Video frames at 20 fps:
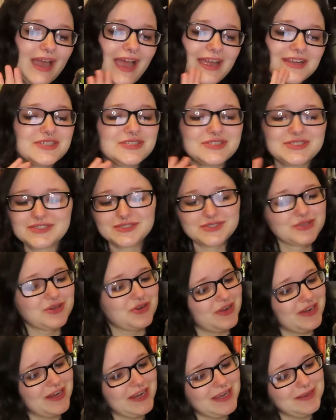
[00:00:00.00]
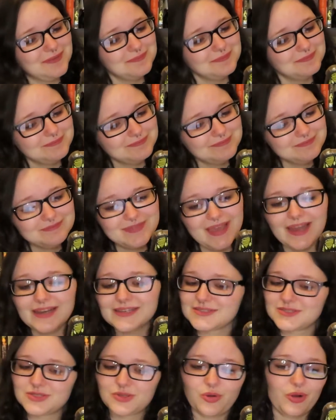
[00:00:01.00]
I just disagree. I
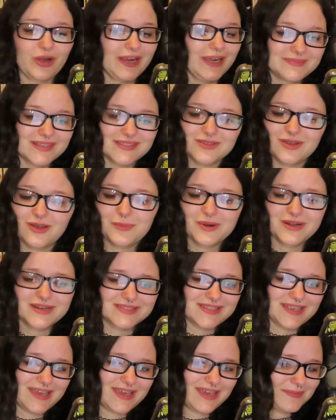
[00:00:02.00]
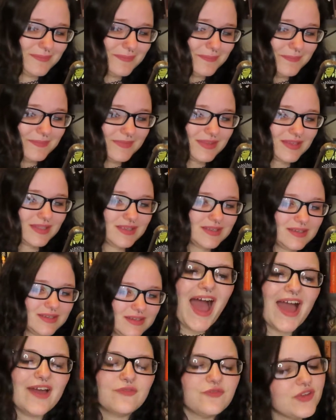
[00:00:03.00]
disagree. That's all I'm gonna say.
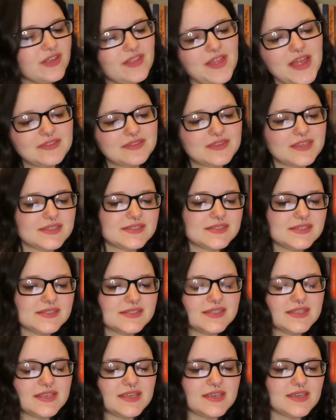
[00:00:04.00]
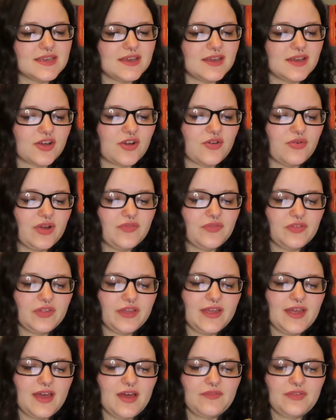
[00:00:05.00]
I feel like this is the
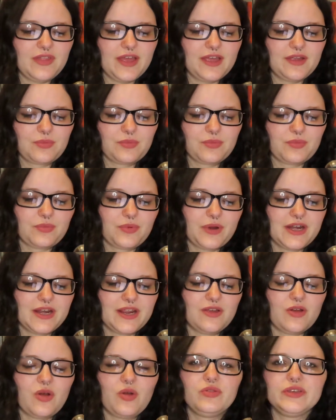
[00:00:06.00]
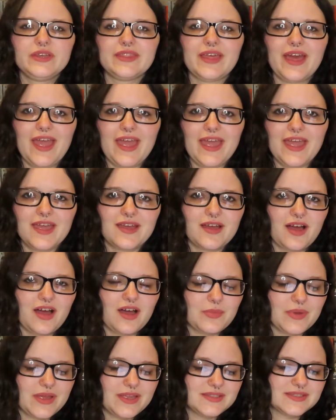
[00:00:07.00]
equivalent of, like, reading only the hate
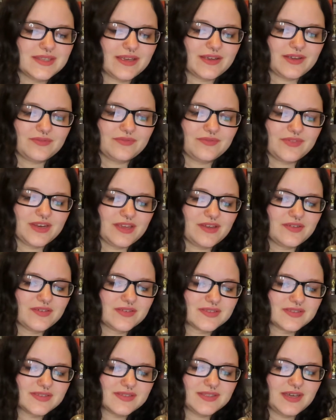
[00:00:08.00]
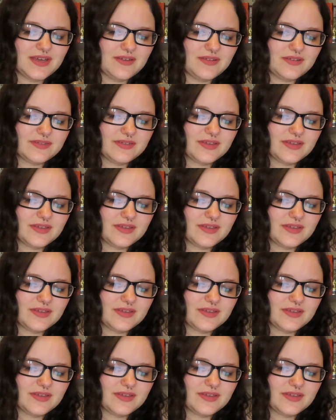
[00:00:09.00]
comments, like, on videos and stuff.